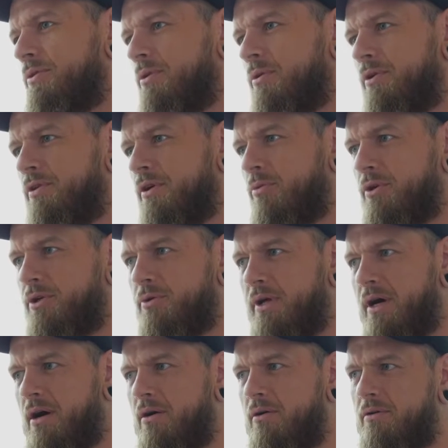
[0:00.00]
The only thing we do
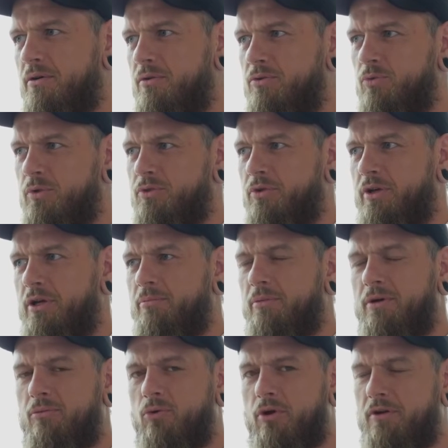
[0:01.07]
now is we
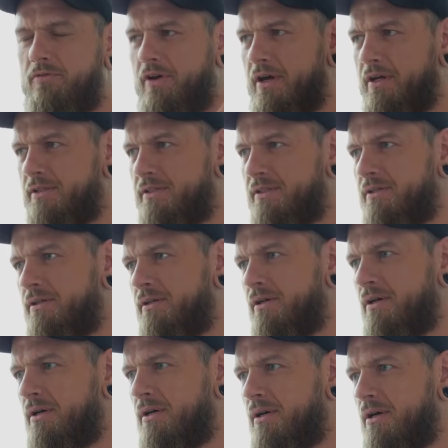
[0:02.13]
dream more advanced.
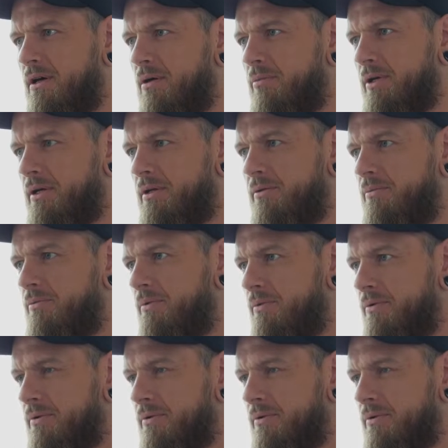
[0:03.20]
I mean,